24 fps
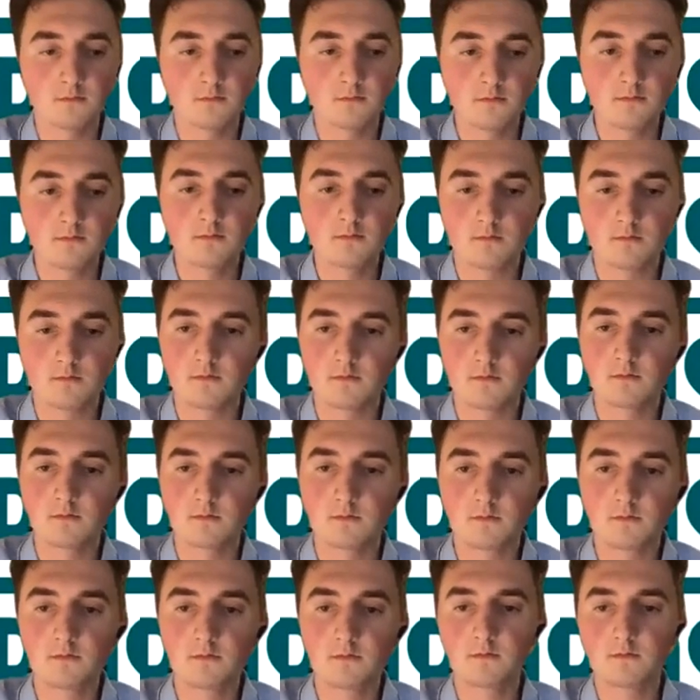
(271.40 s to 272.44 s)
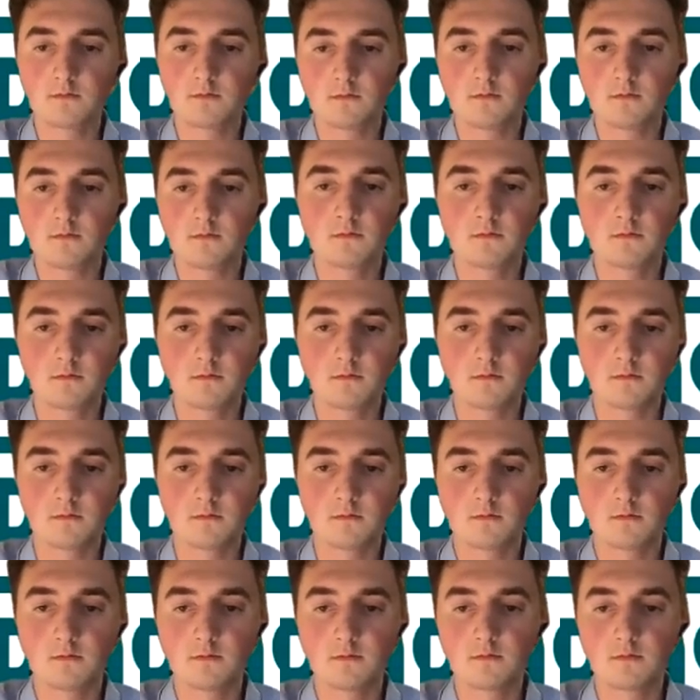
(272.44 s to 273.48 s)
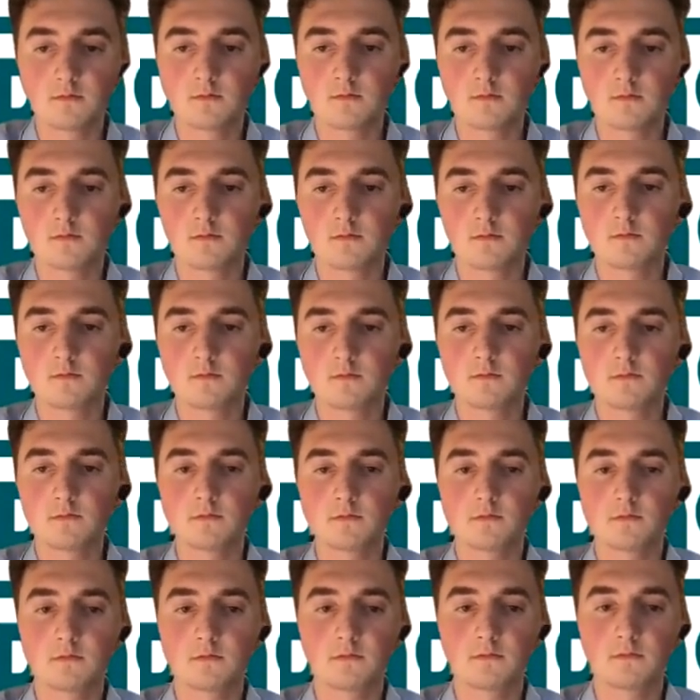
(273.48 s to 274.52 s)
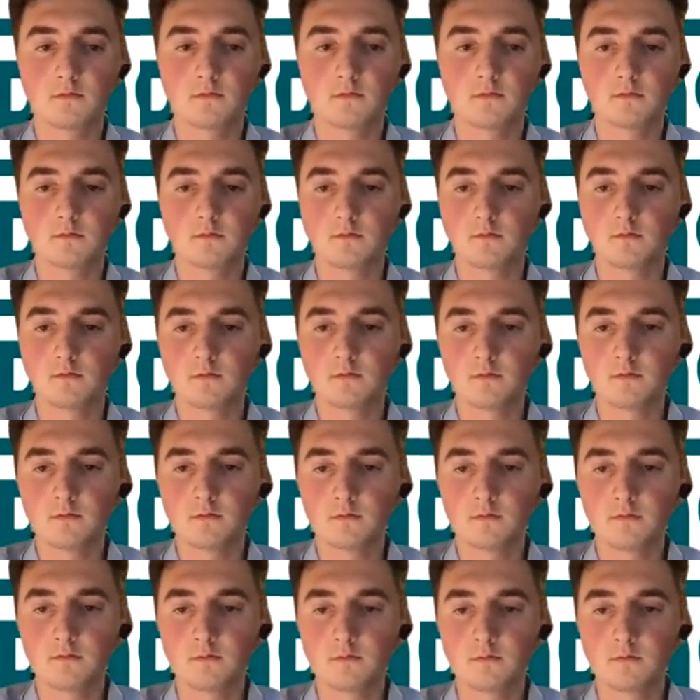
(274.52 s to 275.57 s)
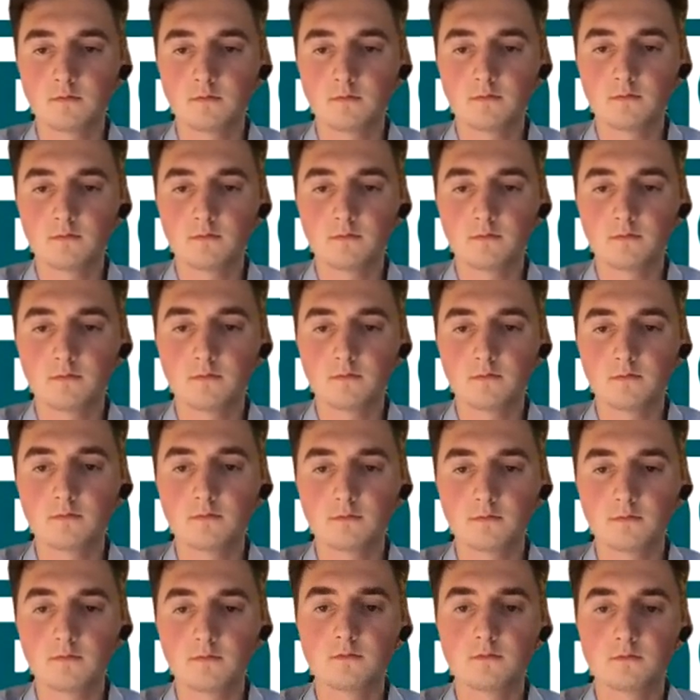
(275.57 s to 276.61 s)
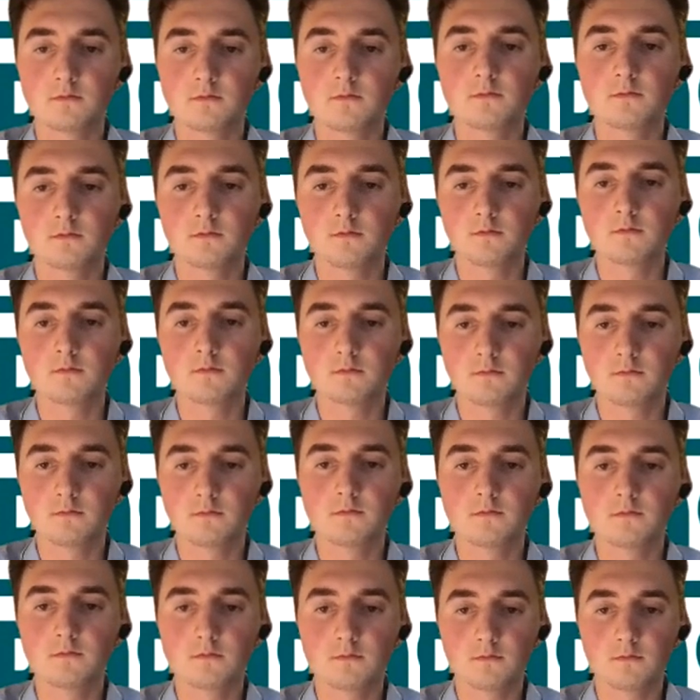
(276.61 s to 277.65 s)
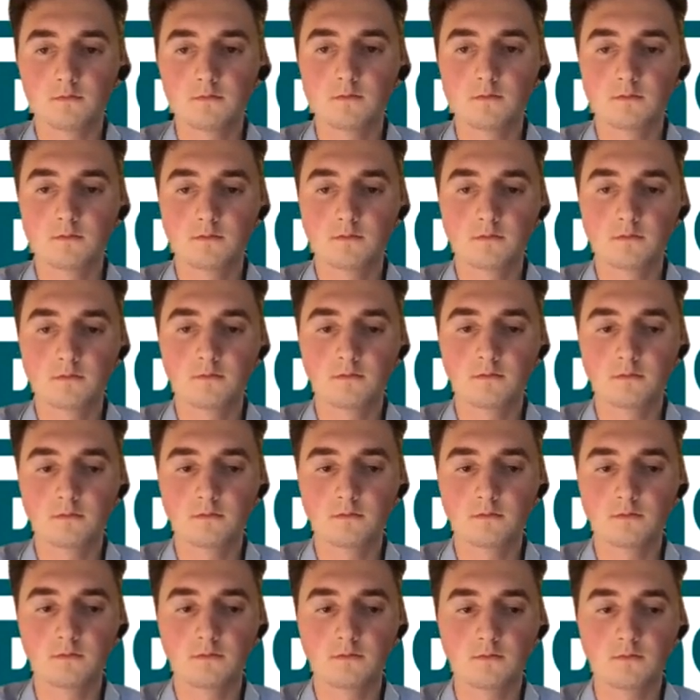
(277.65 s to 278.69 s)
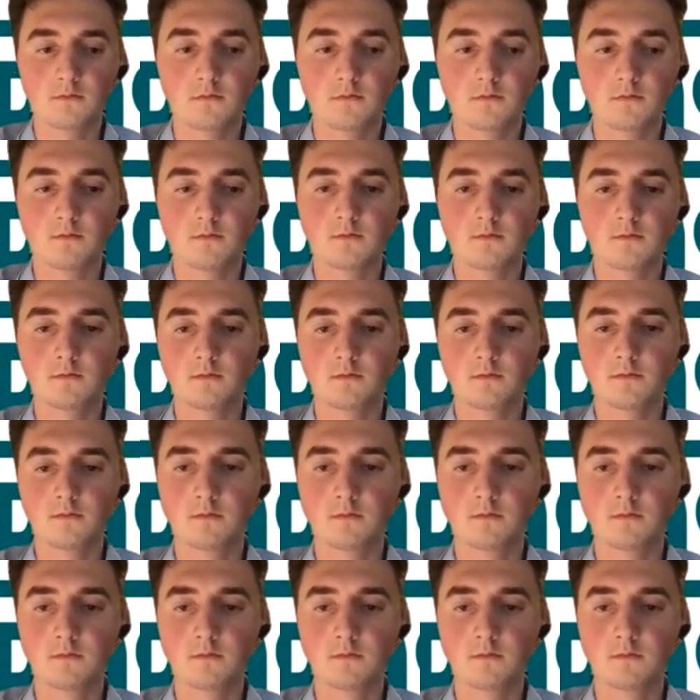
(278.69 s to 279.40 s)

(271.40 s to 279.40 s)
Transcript: The person shown says nothing.